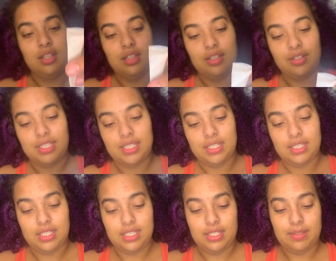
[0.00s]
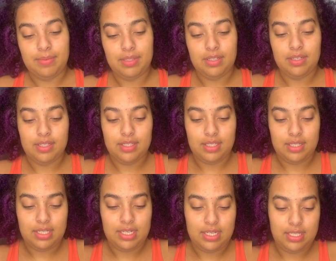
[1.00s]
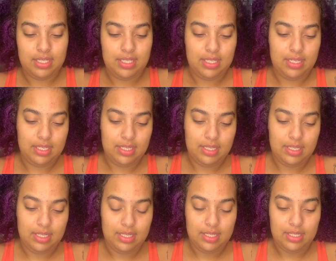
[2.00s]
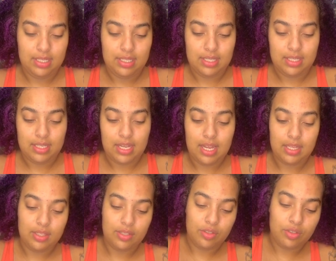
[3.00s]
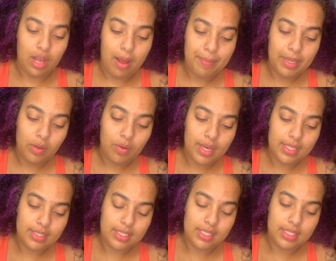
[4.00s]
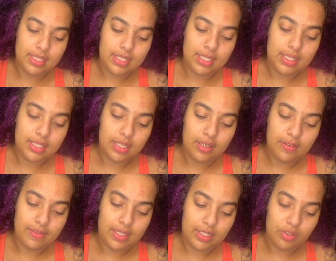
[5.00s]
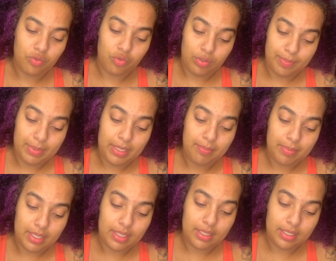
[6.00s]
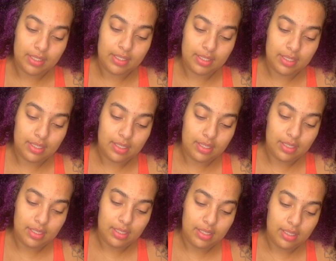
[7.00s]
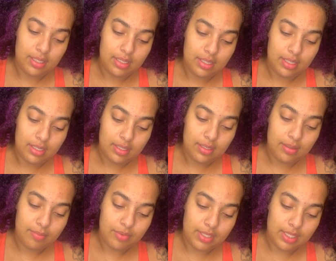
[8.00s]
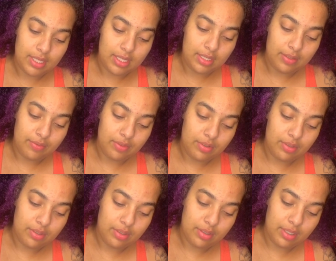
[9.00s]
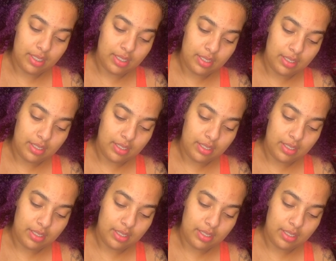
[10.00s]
there is in this, but there is a lot. It's not sopping wet in the sense of that it's dripping, but it's almost at that level. Okay.